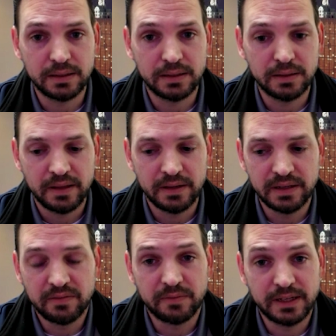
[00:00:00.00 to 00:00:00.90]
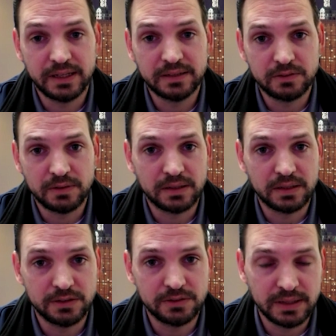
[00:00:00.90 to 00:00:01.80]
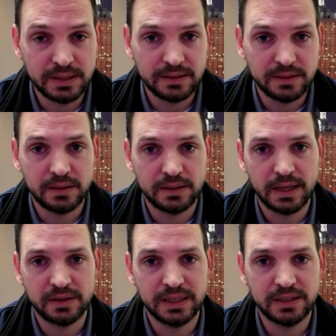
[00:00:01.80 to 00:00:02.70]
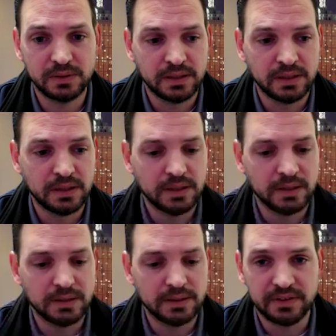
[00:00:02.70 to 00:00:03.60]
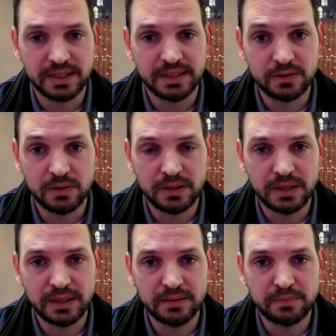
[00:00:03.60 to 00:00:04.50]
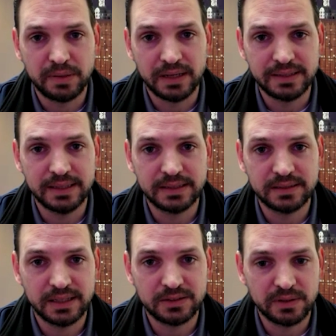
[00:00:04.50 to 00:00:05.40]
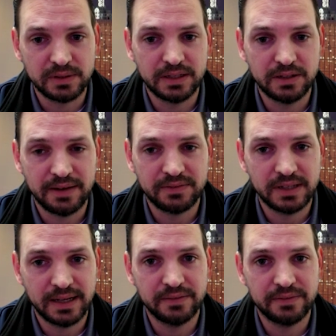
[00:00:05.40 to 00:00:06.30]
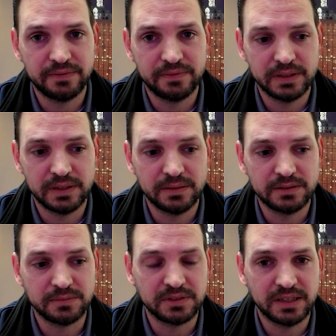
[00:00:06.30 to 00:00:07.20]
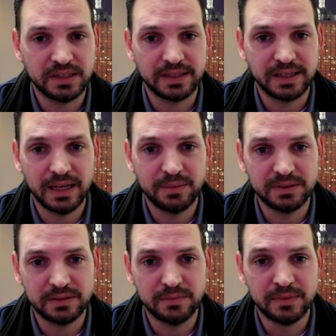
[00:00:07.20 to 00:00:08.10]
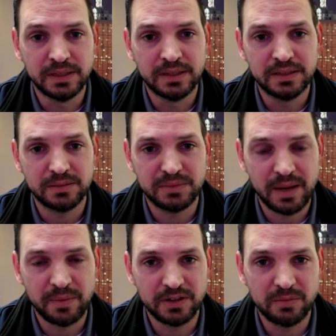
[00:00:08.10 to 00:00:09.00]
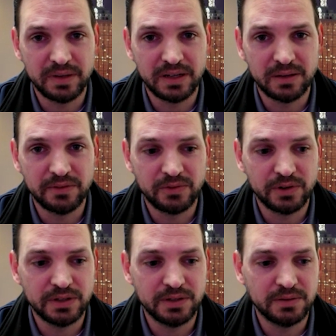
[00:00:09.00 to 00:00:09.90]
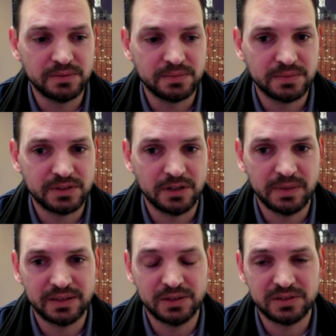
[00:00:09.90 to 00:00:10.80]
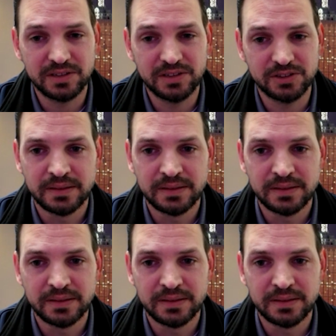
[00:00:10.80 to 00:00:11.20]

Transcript: in different things throughout the country nowadays with different things going on in politics and that sort of thing. You have to have some skin in the game and some time under your belt before you start making those decisions.